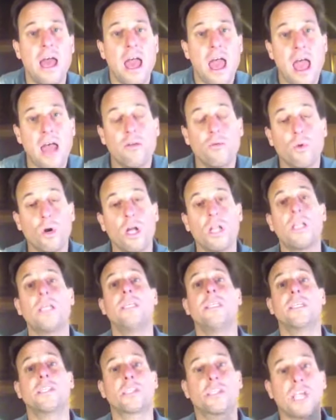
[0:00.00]
And
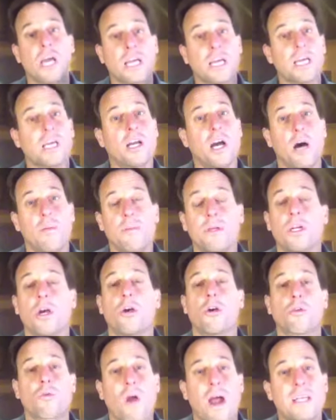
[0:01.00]
really, the second coming
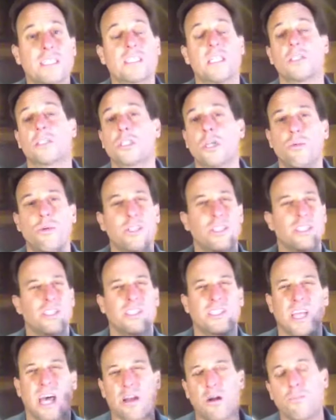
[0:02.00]
of Christ, now someone just
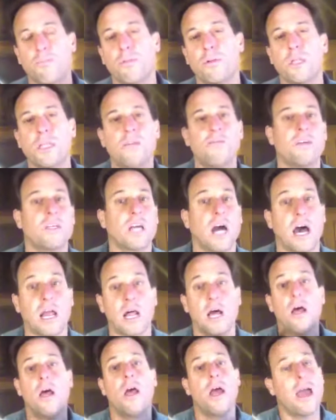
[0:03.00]
says, I don't believe in
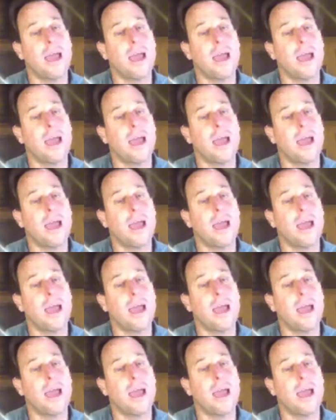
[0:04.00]
God.